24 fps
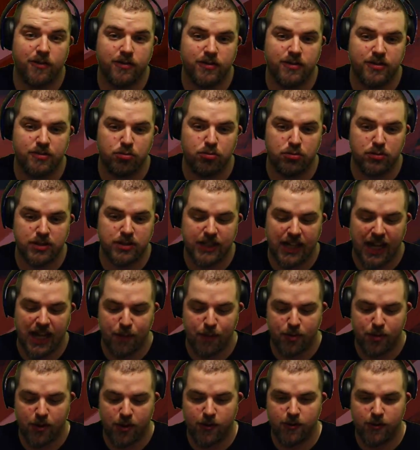just, we'll just
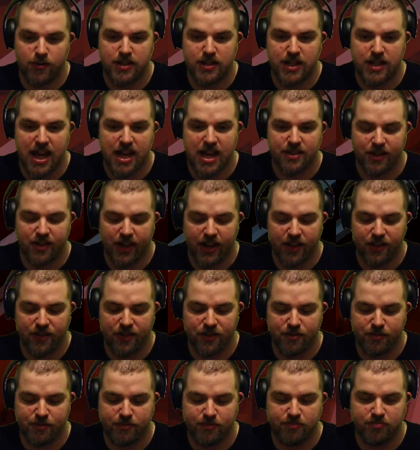keep it on our stash, I
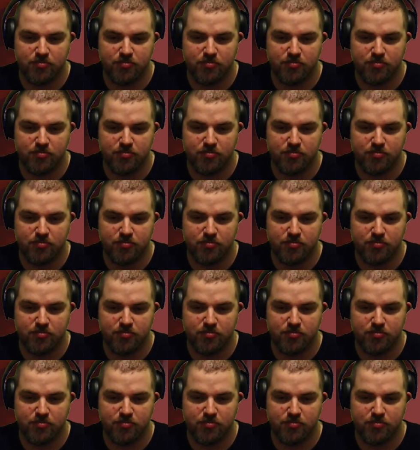guess.